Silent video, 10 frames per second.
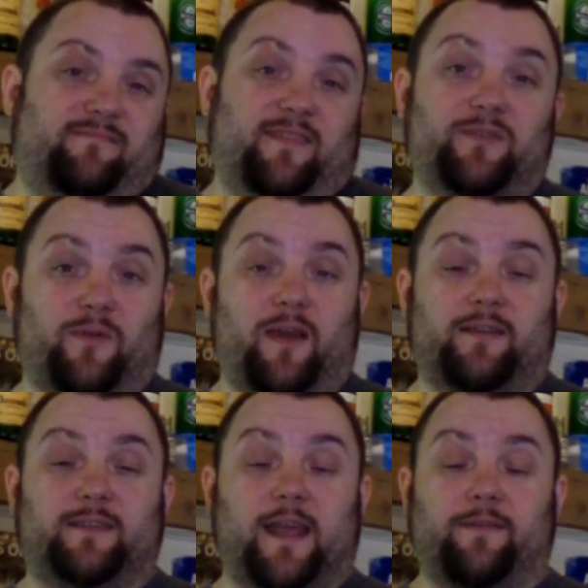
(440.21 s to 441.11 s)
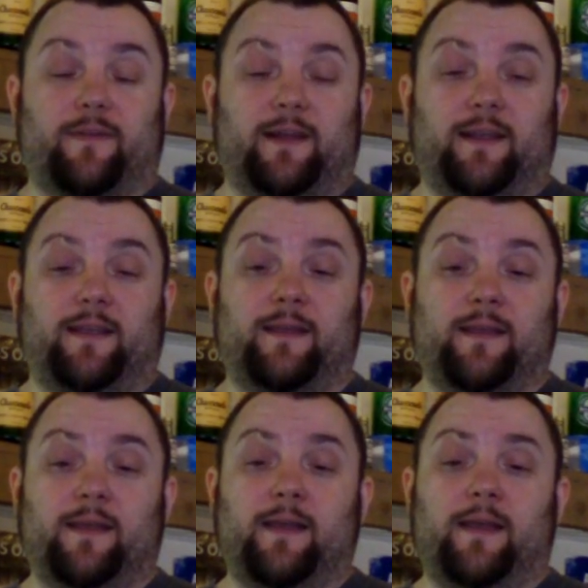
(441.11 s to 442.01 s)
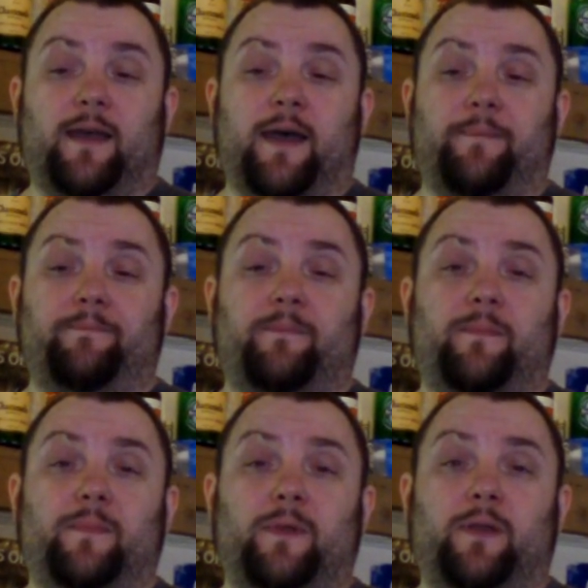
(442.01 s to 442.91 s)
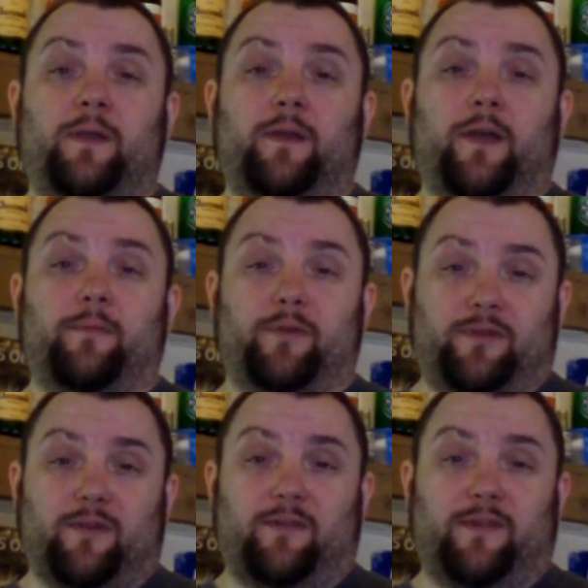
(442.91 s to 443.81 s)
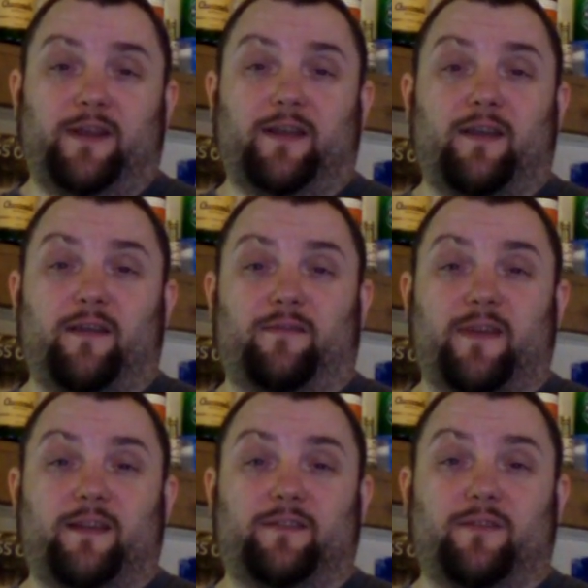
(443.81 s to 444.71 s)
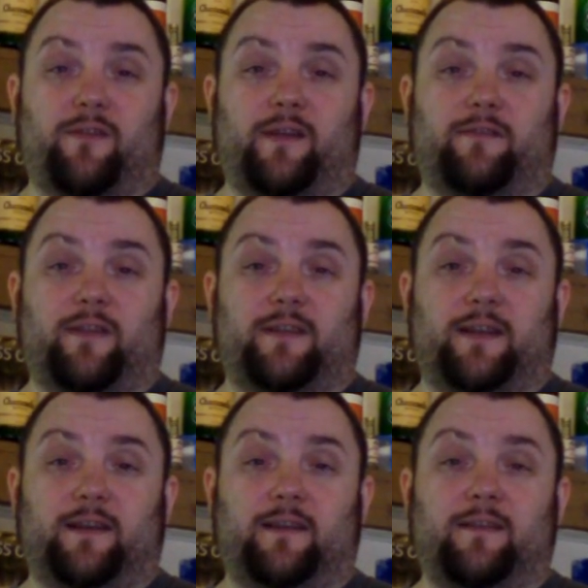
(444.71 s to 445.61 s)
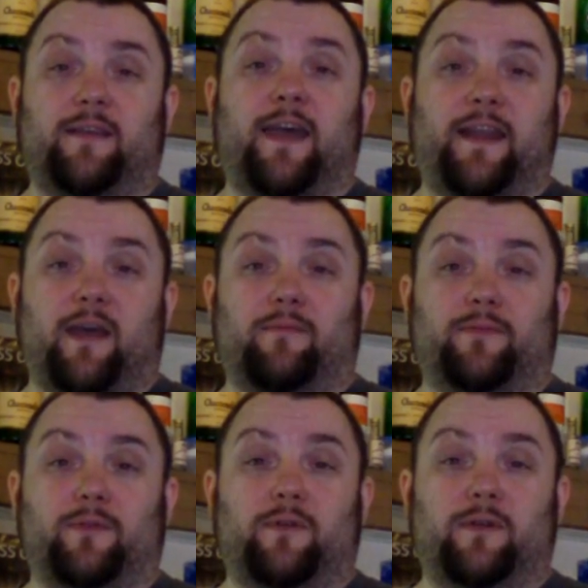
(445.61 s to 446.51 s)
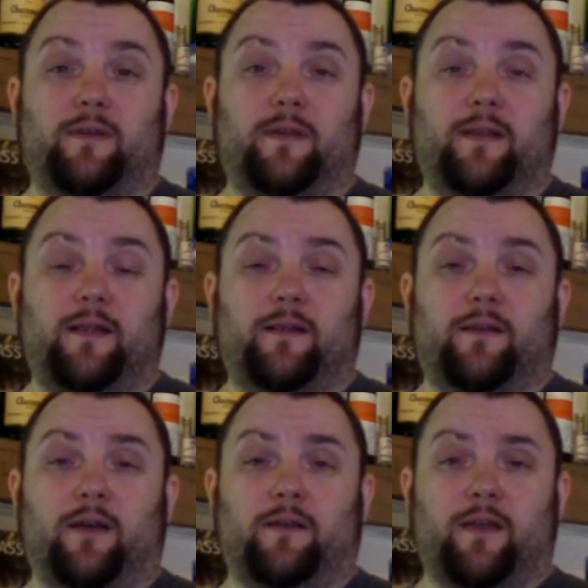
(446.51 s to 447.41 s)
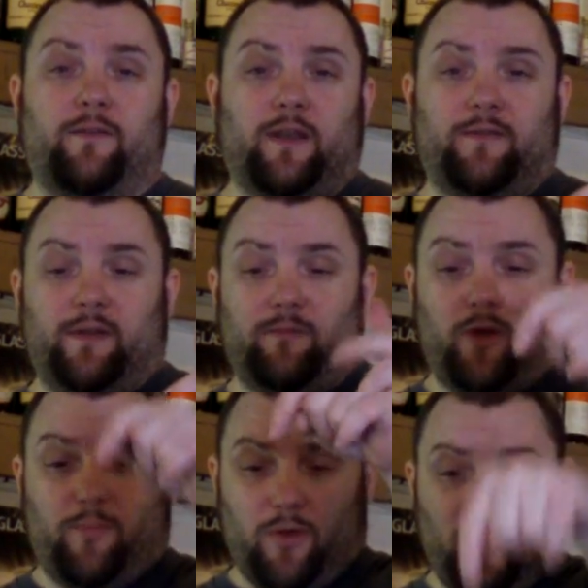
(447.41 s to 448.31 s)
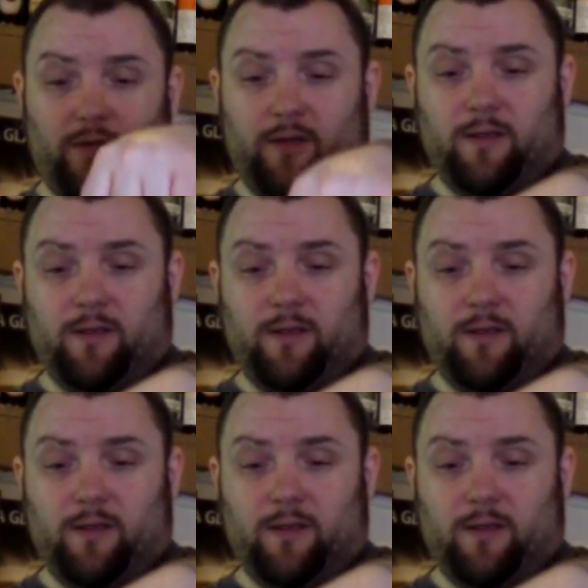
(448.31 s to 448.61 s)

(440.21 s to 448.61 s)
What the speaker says: That's all I can say, really. Hope you enjoyed the video. Hope you found the story interesting and helpful. Right, don't forget to visit my blog.